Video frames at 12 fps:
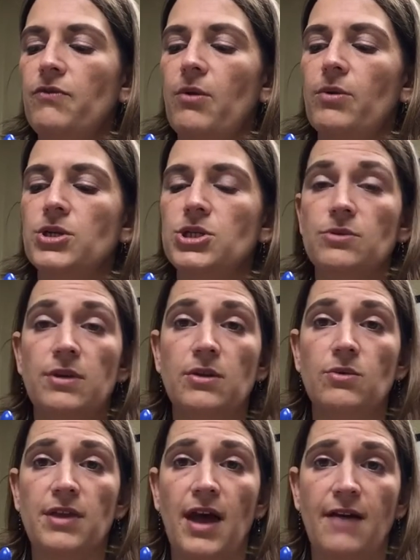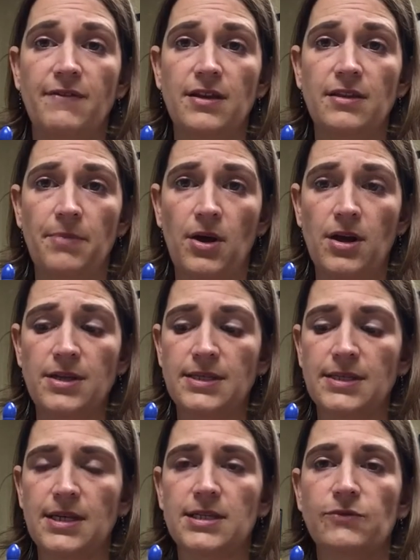what we're doing with having the
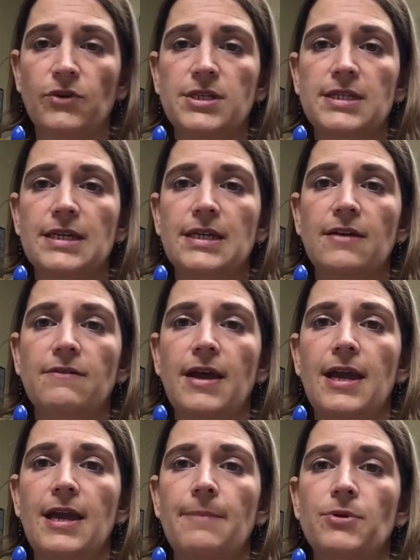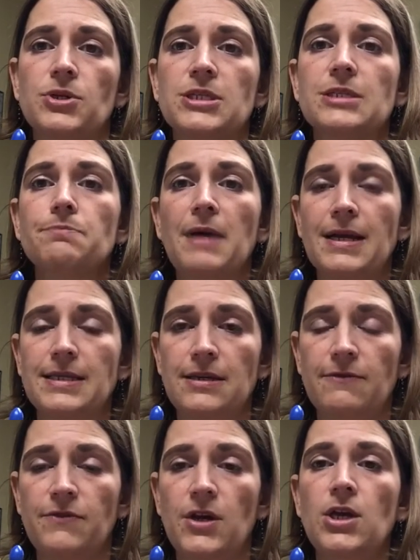pawns is for us to give a
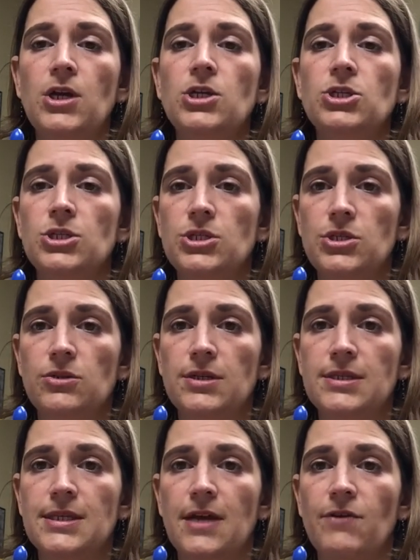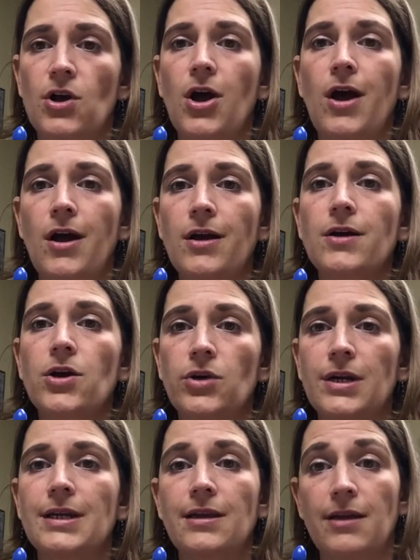perspective to students of a
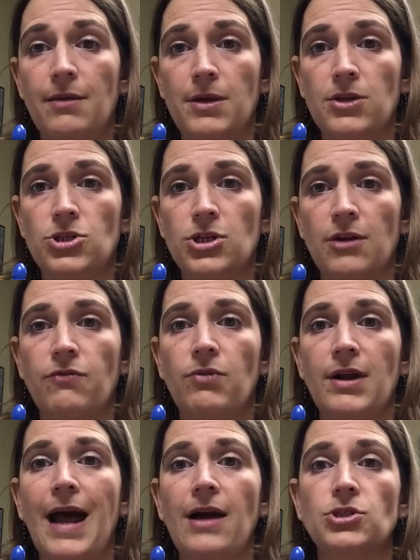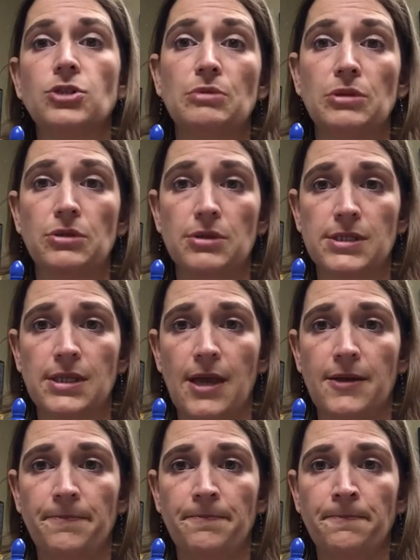concrete image of what algebra looks
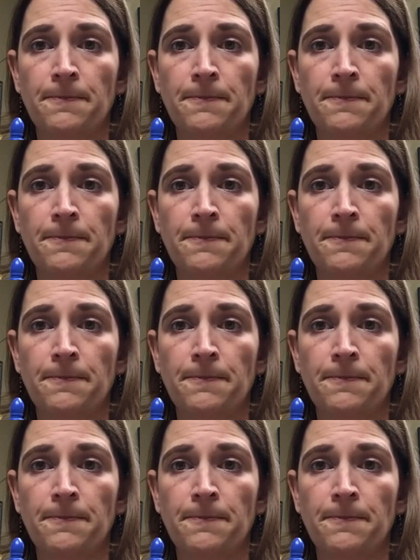like.